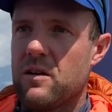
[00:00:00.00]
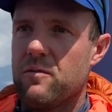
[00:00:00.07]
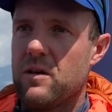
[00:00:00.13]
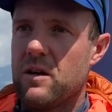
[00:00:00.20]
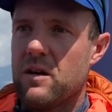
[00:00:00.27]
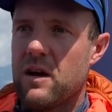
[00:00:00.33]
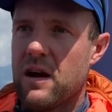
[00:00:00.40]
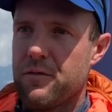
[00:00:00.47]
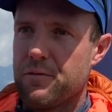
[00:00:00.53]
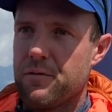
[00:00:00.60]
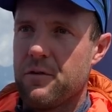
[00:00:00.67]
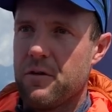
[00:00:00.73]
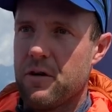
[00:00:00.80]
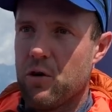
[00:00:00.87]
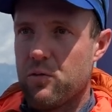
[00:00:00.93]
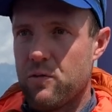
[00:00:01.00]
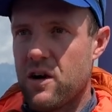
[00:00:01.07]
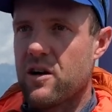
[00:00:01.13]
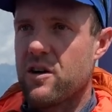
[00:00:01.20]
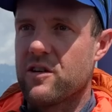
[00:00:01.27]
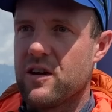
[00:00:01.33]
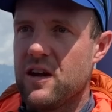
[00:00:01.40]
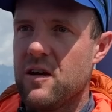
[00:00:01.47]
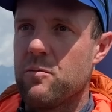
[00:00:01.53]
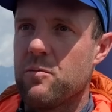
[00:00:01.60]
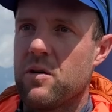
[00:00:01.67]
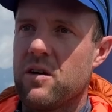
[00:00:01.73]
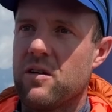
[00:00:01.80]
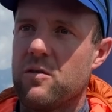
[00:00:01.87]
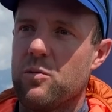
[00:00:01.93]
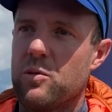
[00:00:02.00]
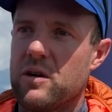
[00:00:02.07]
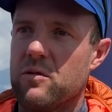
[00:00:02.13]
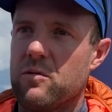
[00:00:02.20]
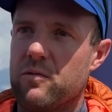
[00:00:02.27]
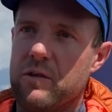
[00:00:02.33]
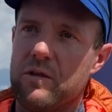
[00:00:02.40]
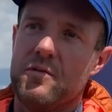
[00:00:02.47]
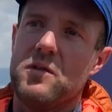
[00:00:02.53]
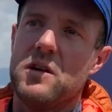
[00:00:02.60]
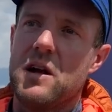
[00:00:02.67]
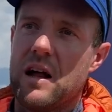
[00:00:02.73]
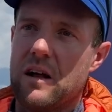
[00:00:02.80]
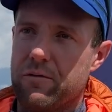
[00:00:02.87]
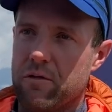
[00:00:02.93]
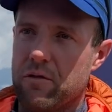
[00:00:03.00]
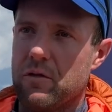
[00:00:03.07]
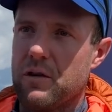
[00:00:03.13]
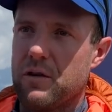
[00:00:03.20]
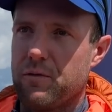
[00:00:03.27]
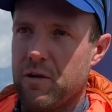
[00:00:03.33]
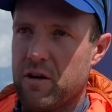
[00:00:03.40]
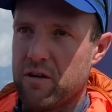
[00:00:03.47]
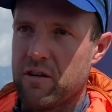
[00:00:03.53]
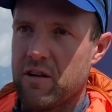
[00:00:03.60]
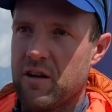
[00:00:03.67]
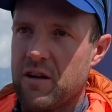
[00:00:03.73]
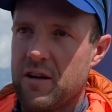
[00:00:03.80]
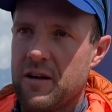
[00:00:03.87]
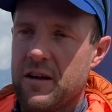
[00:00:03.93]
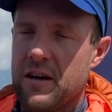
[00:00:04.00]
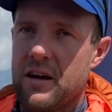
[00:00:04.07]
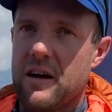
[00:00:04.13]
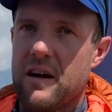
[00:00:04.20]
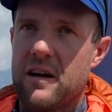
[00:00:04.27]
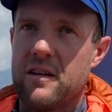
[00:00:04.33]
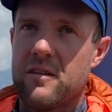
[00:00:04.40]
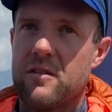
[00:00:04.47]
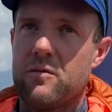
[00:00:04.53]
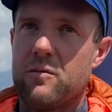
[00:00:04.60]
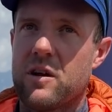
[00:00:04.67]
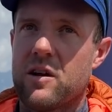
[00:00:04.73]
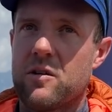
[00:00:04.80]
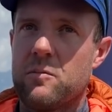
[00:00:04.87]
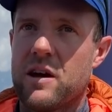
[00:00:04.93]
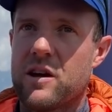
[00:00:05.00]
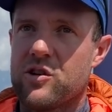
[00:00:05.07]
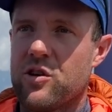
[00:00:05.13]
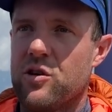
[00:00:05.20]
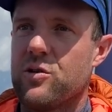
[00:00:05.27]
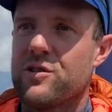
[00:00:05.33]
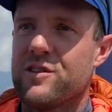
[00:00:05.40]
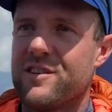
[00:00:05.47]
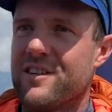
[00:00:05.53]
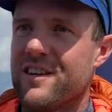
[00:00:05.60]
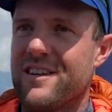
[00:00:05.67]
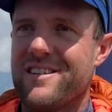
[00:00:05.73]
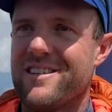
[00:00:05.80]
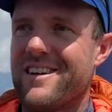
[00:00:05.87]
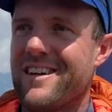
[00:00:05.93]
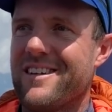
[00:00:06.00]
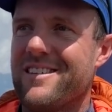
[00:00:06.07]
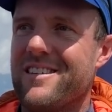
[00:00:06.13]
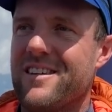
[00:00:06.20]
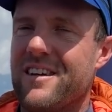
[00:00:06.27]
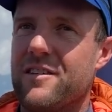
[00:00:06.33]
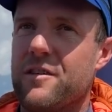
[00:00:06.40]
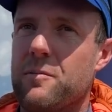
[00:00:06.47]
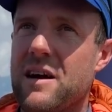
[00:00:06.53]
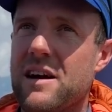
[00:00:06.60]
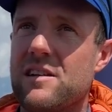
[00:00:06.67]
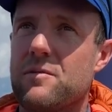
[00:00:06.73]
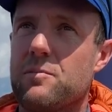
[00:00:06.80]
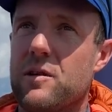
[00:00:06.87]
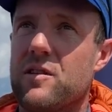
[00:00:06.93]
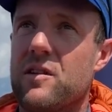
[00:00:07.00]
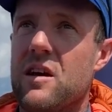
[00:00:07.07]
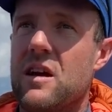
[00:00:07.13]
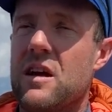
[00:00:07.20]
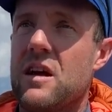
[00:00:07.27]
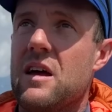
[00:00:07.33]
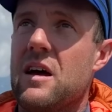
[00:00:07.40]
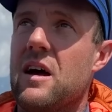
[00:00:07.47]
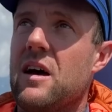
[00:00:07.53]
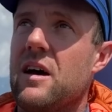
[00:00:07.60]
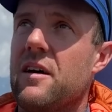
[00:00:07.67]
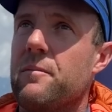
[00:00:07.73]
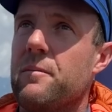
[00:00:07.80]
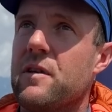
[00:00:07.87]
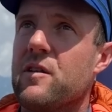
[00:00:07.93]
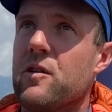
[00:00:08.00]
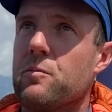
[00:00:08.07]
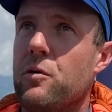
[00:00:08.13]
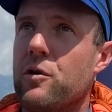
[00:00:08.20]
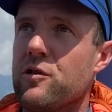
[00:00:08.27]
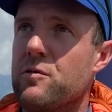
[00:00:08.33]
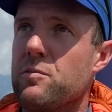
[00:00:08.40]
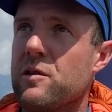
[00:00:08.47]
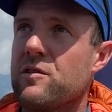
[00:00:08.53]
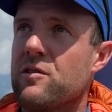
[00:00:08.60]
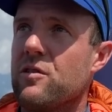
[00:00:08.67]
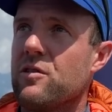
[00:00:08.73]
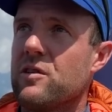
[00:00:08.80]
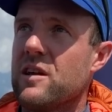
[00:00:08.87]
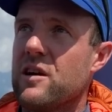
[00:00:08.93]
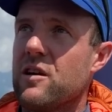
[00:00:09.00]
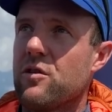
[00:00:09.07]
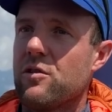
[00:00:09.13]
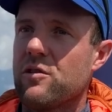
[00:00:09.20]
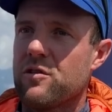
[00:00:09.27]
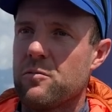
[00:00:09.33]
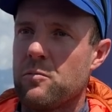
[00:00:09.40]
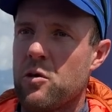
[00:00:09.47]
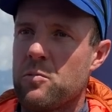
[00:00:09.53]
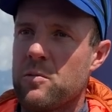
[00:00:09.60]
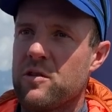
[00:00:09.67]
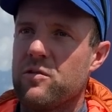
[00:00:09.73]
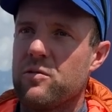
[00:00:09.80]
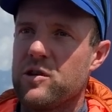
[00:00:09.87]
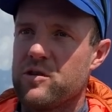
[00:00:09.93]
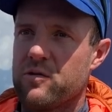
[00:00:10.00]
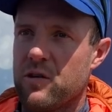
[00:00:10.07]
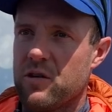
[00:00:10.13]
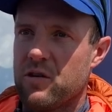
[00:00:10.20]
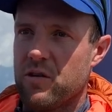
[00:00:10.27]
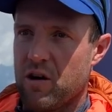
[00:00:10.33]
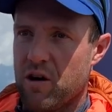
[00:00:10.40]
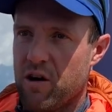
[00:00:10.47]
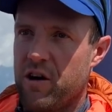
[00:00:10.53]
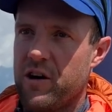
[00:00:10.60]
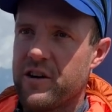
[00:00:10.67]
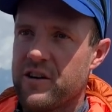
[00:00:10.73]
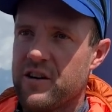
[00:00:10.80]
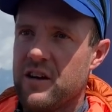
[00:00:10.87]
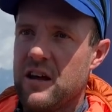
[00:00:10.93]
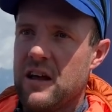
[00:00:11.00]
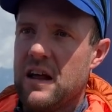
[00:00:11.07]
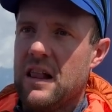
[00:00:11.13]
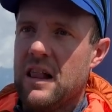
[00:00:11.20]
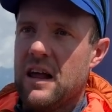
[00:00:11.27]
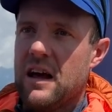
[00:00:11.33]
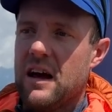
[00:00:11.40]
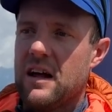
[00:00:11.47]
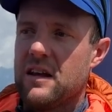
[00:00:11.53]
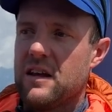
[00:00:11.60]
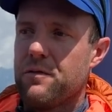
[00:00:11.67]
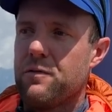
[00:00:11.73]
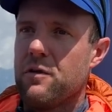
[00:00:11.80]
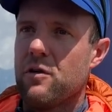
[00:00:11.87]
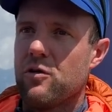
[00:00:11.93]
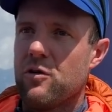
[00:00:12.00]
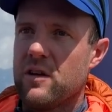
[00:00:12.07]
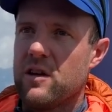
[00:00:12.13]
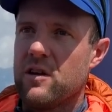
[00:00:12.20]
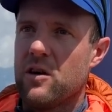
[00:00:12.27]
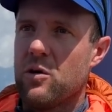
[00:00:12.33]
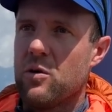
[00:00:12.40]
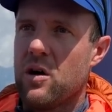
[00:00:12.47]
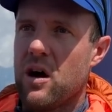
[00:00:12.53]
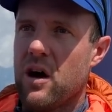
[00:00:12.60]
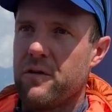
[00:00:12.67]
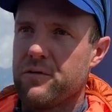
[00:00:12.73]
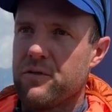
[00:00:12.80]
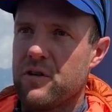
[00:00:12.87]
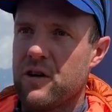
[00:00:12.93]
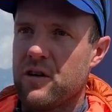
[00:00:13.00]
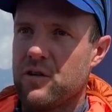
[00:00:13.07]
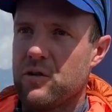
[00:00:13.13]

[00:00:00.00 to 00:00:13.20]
we are a team with we have always fun, and we can make jokes and smiles. But it's not possible. So there are also moments which are hard. And if you already know after a